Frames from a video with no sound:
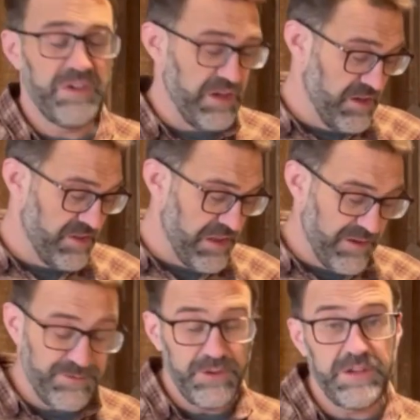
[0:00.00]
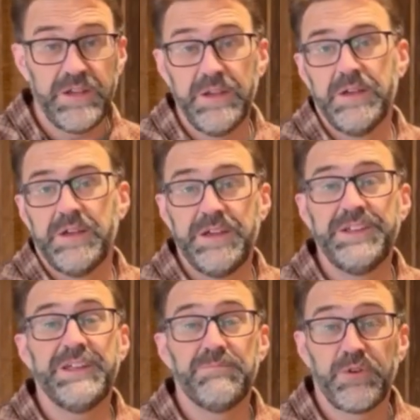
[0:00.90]
and thankfully it
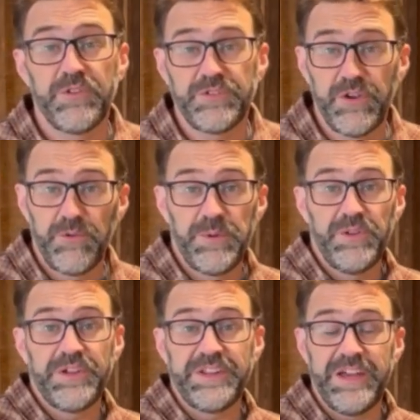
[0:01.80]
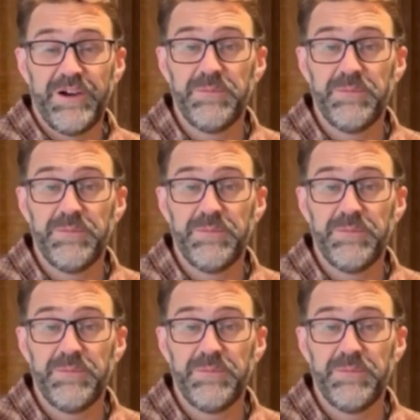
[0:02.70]
didn't burn the total building down,